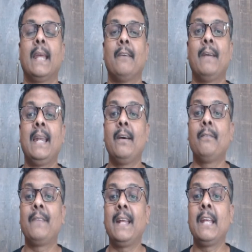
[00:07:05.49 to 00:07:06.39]

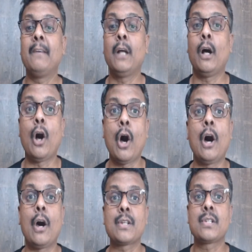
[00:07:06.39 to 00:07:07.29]
If the
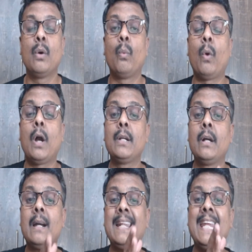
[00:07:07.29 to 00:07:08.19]
horse
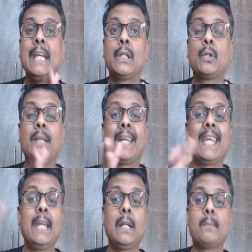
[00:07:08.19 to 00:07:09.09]
wandered into the
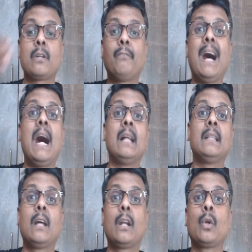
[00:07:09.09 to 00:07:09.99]
kingdoms of
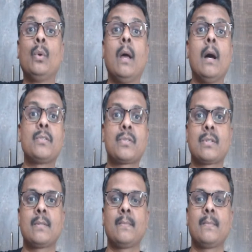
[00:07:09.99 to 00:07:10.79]
other rulers,